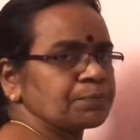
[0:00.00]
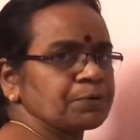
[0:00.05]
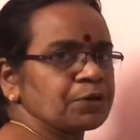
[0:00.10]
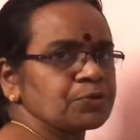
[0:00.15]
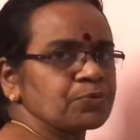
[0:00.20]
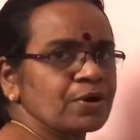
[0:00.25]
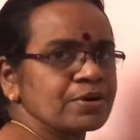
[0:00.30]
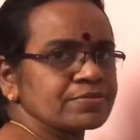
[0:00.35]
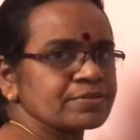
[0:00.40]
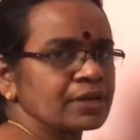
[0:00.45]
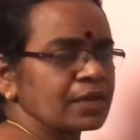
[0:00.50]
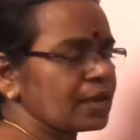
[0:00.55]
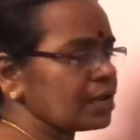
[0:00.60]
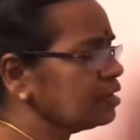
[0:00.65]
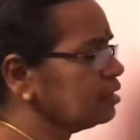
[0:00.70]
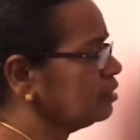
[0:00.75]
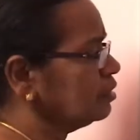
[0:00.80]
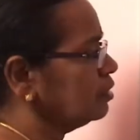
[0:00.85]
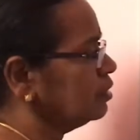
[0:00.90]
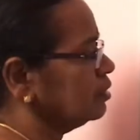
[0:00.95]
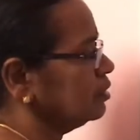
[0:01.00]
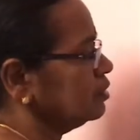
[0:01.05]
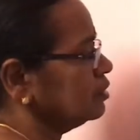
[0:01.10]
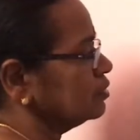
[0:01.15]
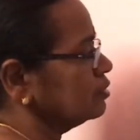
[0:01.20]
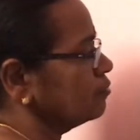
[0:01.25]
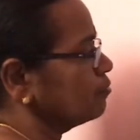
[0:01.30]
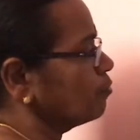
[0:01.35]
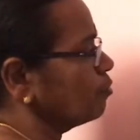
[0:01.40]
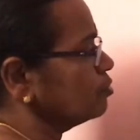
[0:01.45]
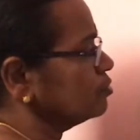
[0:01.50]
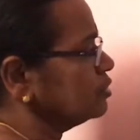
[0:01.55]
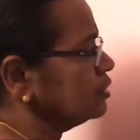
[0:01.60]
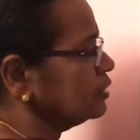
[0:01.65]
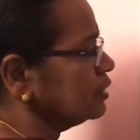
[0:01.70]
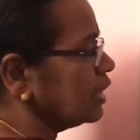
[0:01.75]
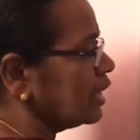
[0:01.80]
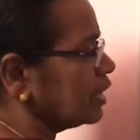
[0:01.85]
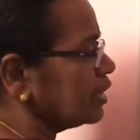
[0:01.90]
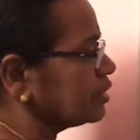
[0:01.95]
repeat once again. The force
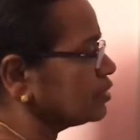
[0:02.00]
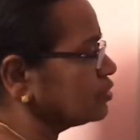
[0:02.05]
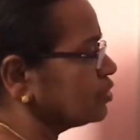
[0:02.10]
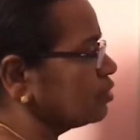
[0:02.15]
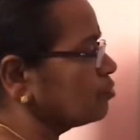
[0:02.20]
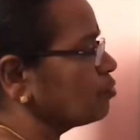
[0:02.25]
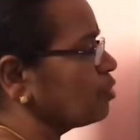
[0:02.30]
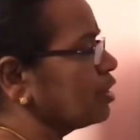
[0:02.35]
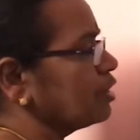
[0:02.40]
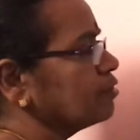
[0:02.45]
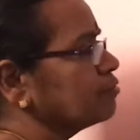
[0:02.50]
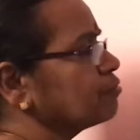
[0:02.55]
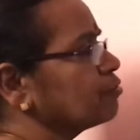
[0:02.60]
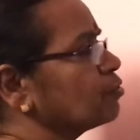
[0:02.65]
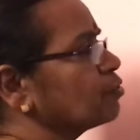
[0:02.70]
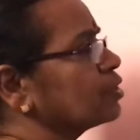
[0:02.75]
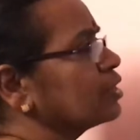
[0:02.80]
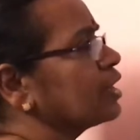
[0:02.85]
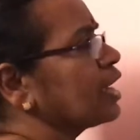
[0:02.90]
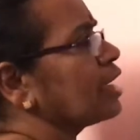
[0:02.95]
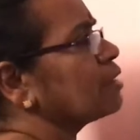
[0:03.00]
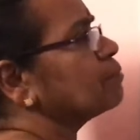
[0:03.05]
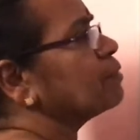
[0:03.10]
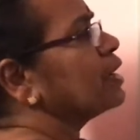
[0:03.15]
in direction 1, 4ei